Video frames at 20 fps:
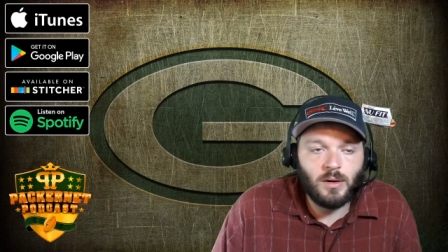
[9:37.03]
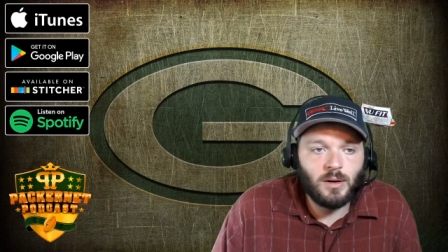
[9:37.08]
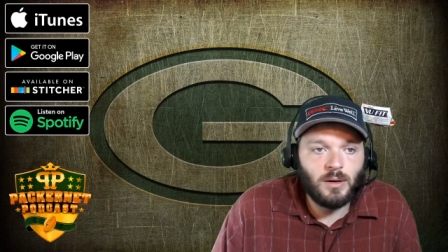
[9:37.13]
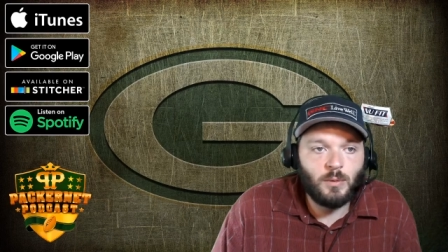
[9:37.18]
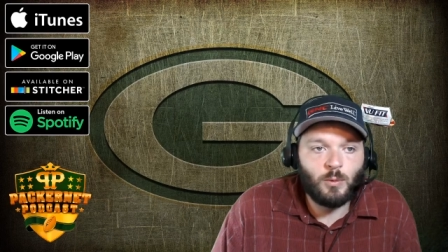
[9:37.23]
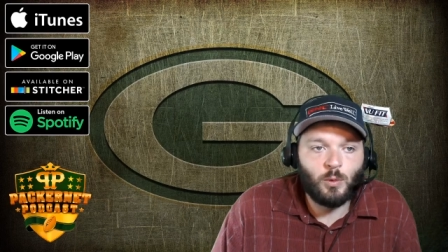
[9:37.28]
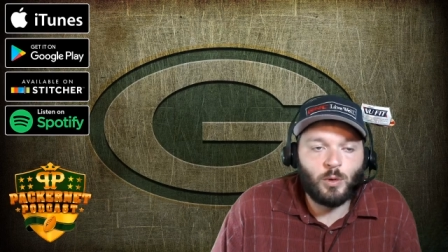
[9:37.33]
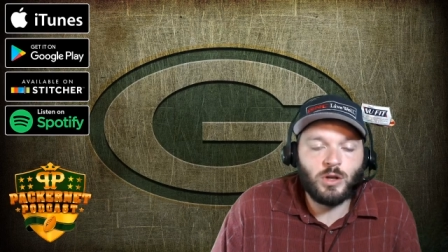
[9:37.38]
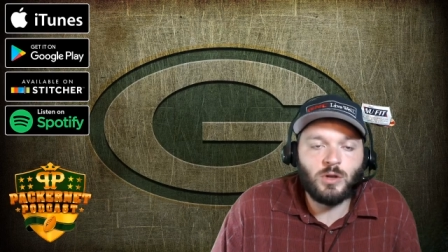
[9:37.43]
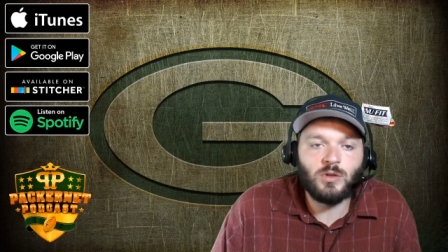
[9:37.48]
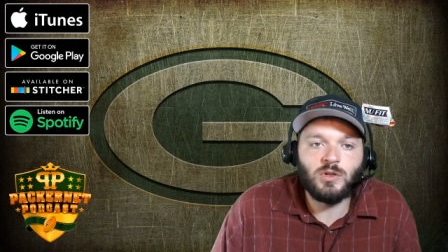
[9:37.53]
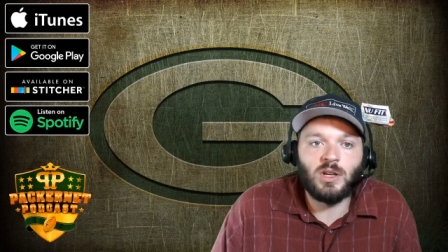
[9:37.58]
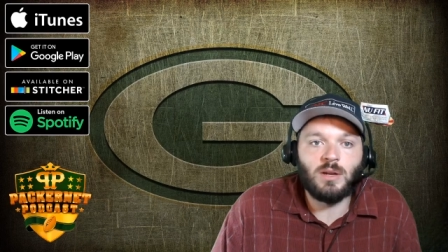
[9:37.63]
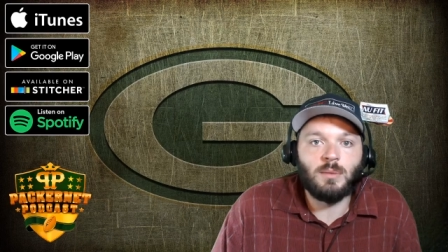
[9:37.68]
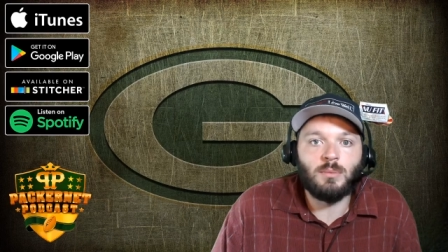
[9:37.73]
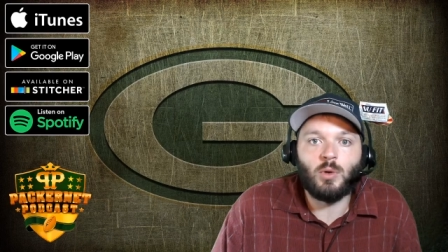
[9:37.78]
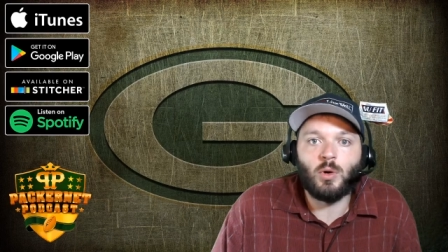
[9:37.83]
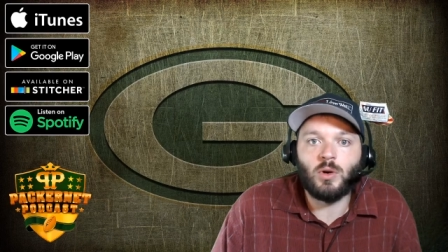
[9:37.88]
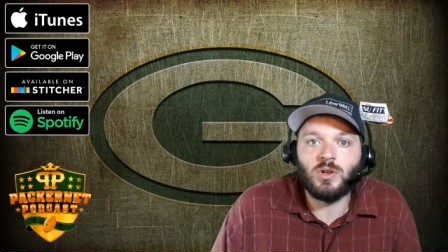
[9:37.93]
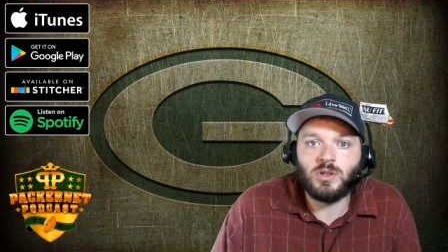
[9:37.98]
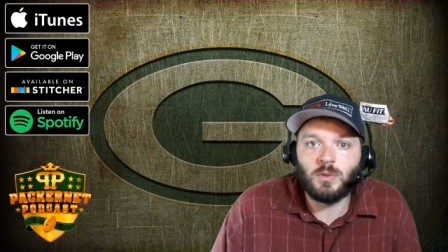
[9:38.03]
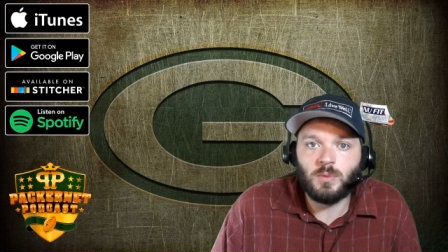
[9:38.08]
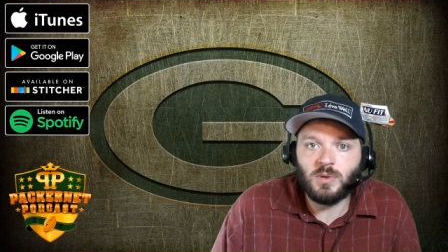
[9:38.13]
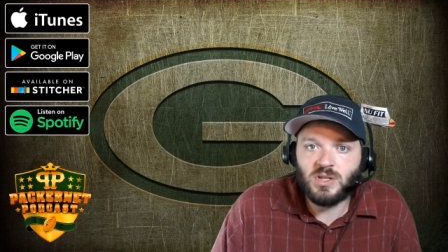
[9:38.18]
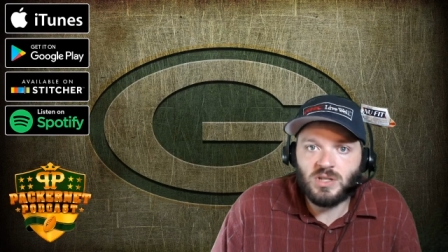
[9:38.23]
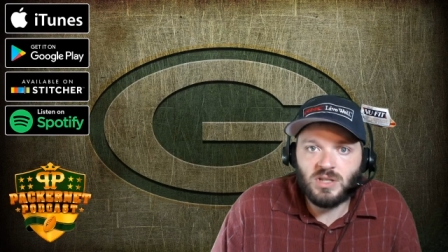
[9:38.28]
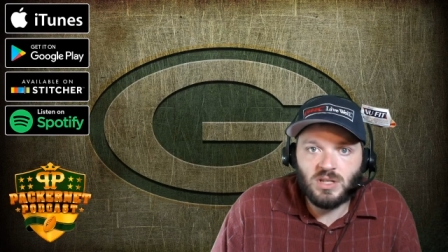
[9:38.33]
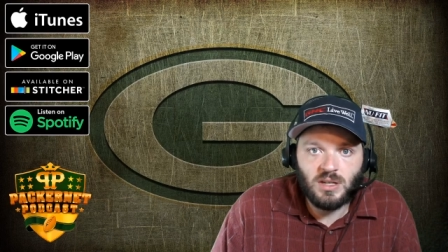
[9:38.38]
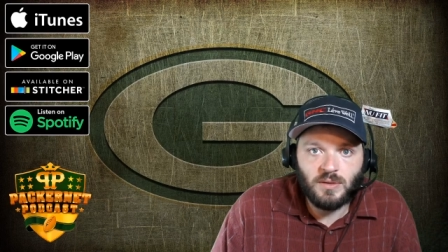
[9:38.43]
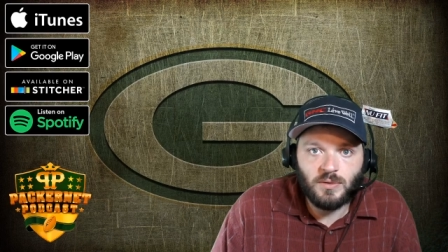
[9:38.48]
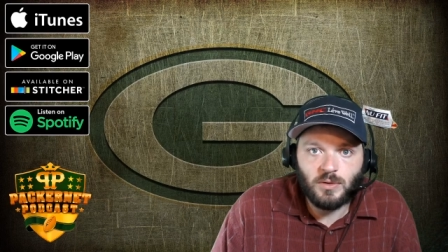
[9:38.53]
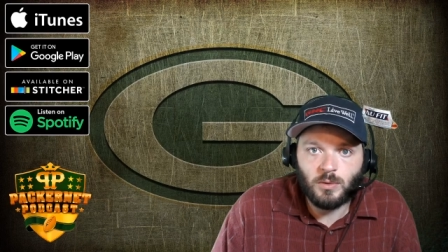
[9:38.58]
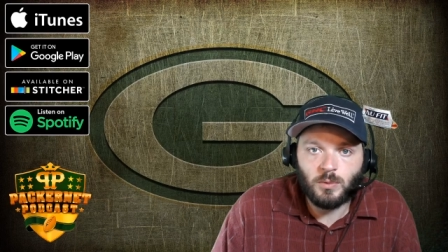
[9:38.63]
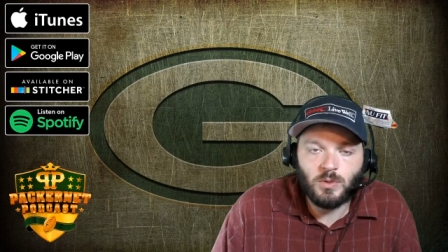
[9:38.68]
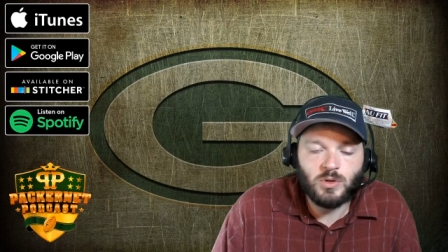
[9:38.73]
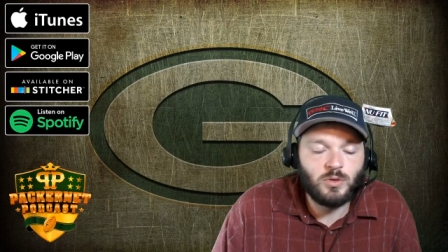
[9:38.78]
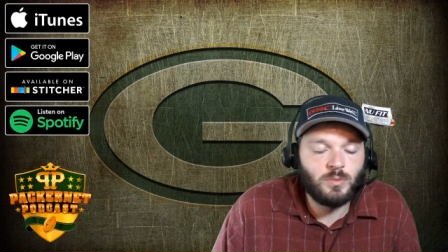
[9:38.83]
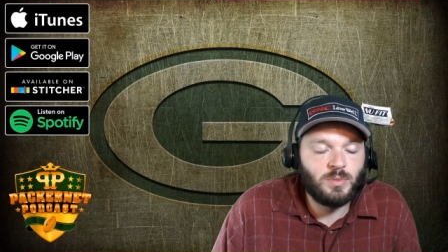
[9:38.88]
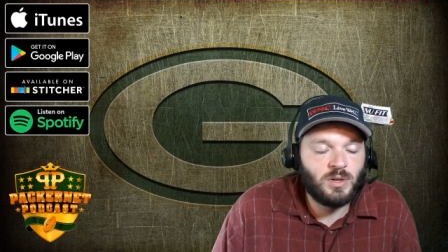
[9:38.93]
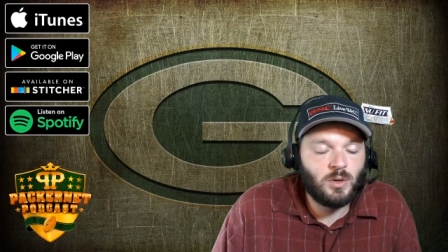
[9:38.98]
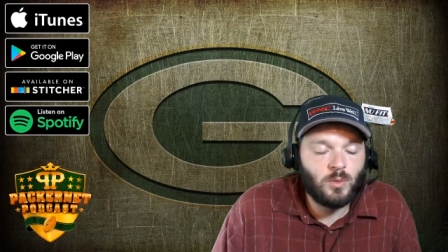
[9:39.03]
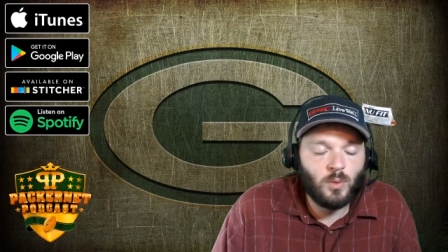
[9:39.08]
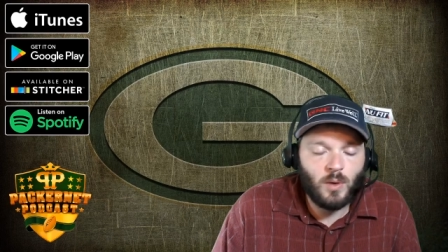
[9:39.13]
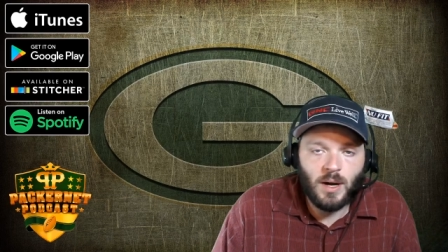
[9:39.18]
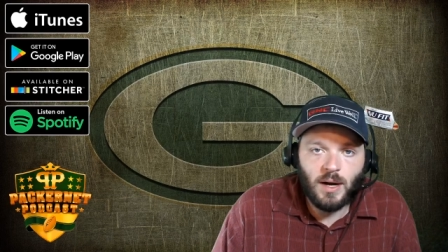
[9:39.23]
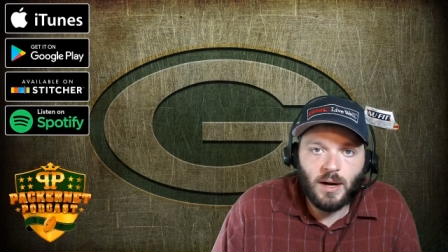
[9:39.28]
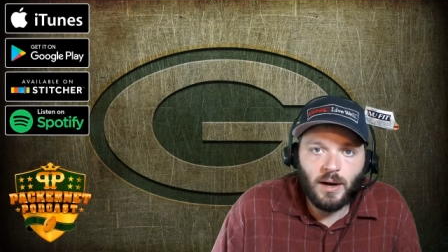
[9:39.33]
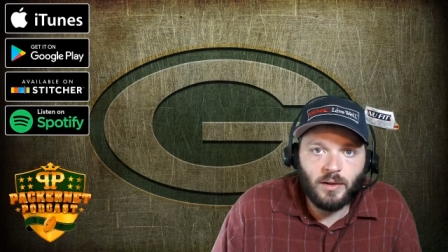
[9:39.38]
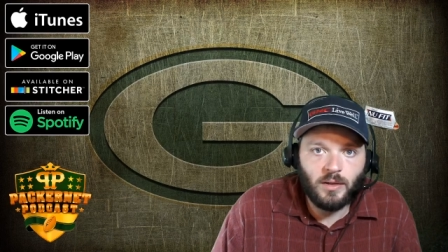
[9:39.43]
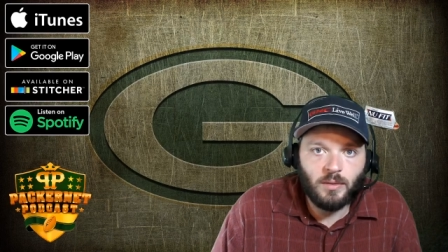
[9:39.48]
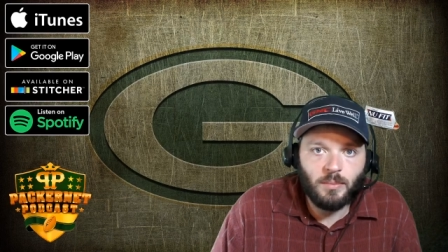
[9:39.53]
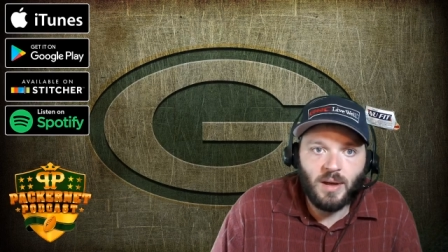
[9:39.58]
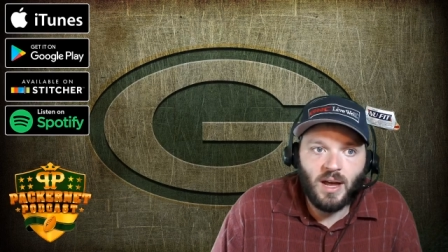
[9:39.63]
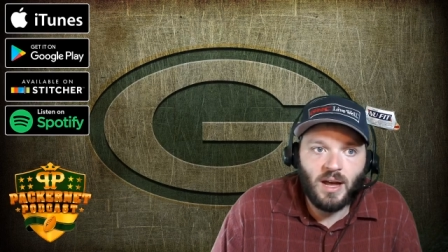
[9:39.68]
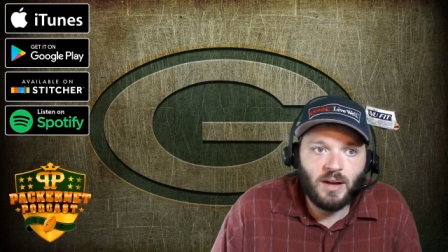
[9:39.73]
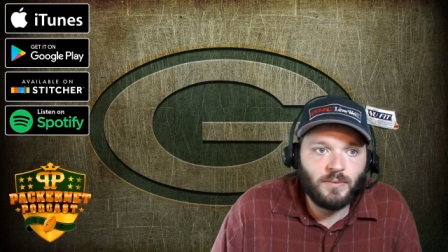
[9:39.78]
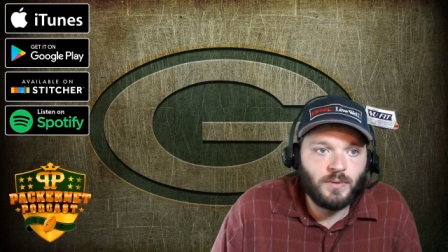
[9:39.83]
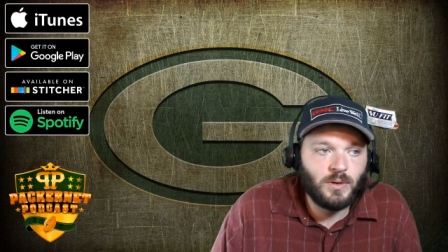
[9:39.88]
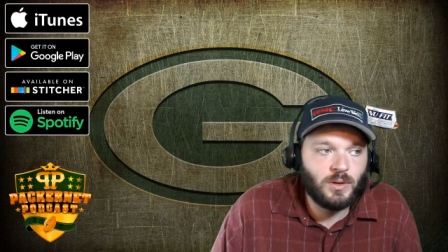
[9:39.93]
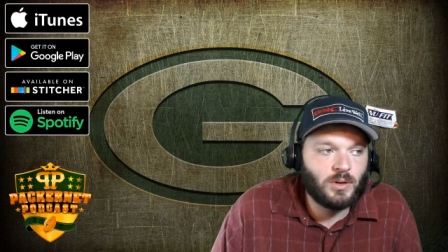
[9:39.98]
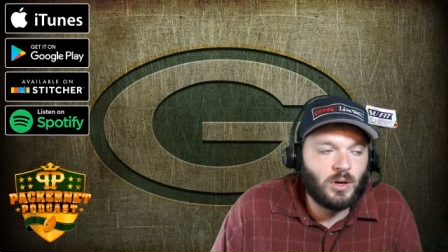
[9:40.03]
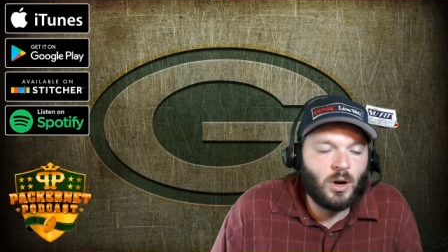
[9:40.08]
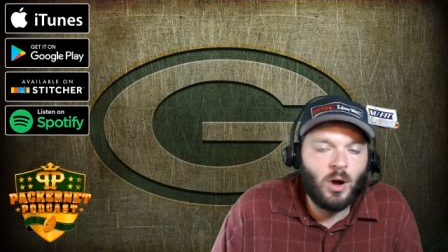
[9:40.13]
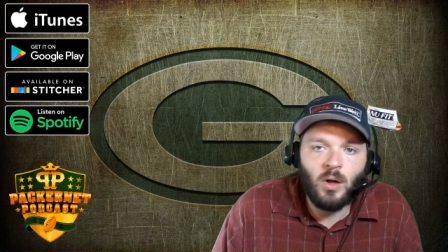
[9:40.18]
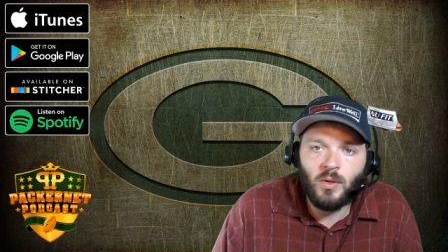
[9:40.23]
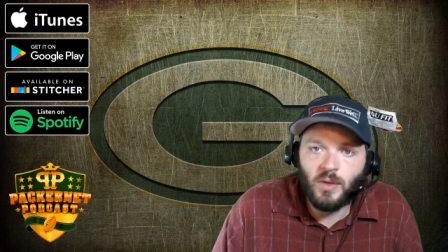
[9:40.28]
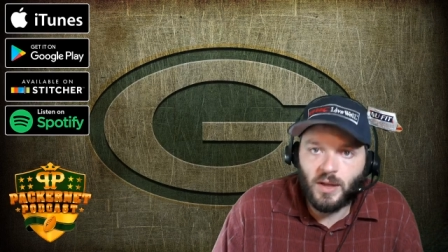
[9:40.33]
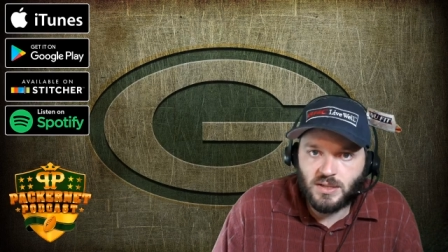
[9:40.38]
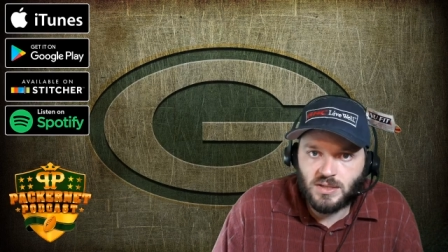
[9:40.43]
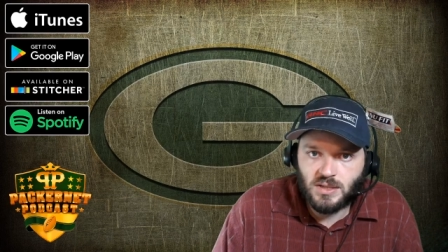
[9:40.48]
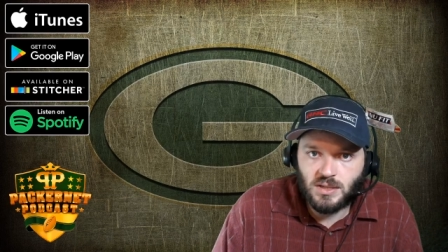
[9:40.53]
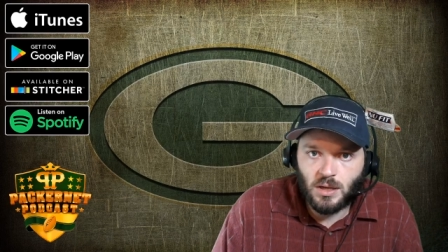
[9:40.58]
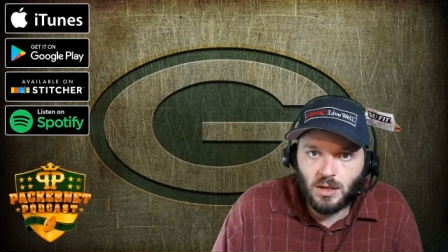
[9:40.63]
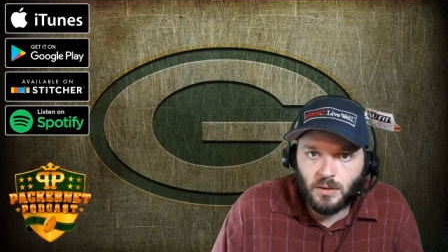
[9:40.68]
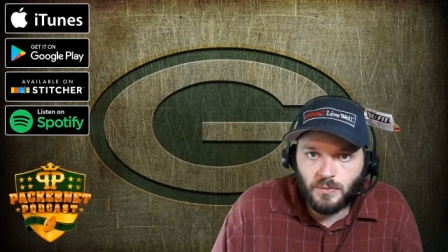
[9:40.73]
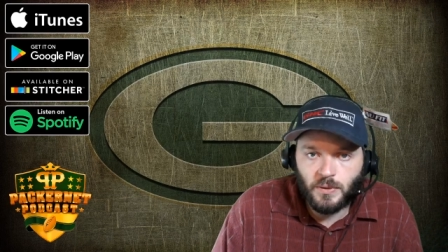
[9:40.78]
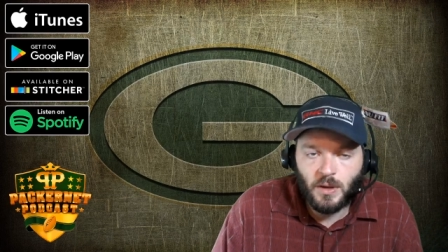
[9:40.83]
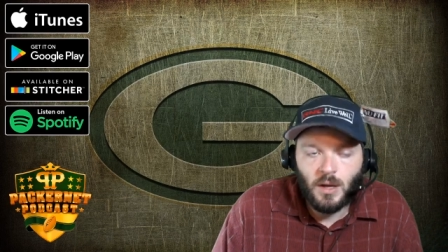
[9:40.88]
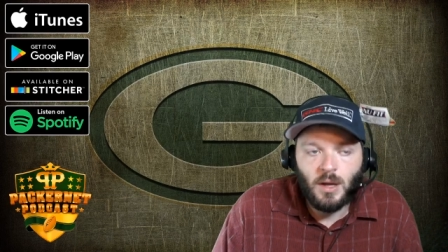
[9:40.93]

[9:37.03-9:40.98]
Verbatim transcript: and we're using him more as a receiver, which would be great out of the backfield, and all that stuff.